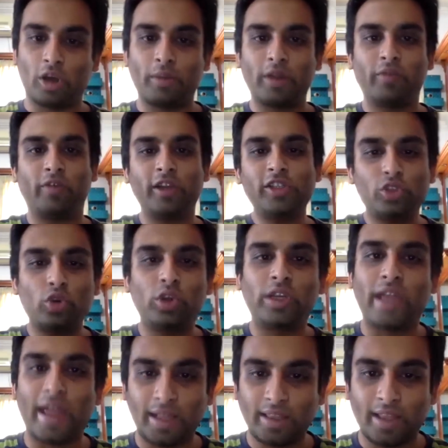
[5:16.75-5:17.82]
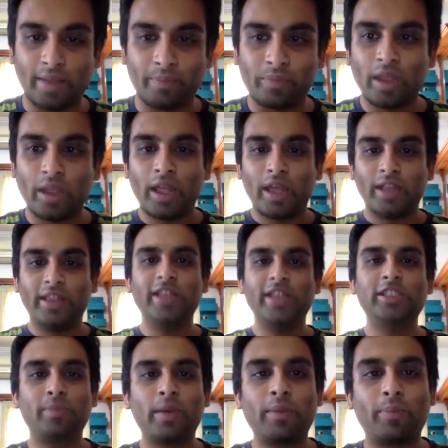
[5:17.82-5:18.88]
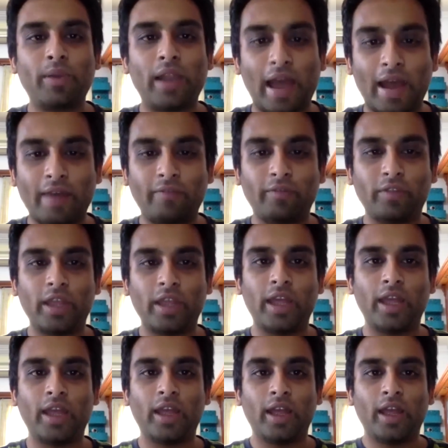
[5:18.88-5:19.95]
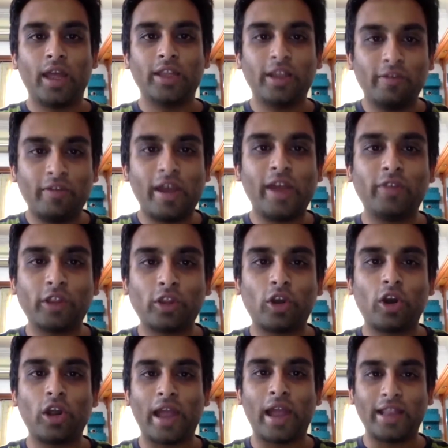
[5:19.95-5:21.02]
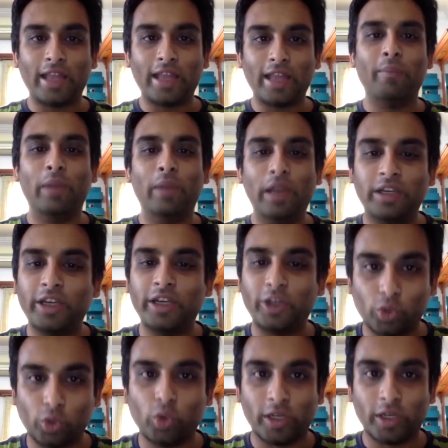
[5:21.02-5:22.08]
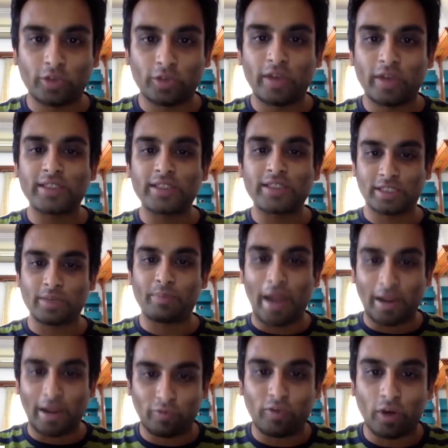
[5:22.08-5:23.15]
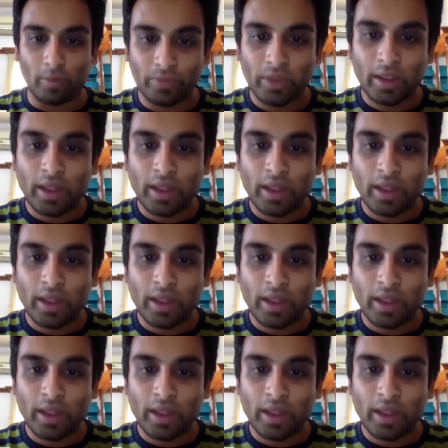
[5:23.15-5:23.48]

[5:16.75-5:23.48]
But once you take them, these people have the wherewithal and the ability to do it. So we are just a platform.